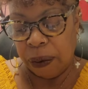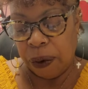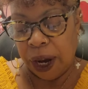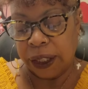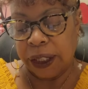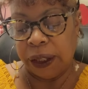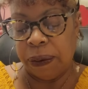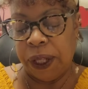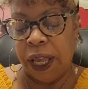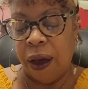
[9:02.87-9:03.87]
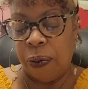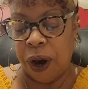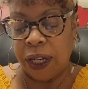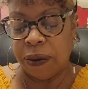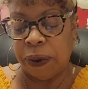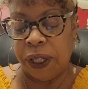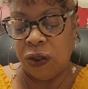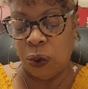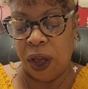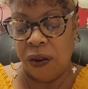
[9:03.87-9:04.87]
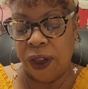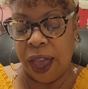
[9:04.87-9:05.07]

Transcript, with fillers: approximately approximately 12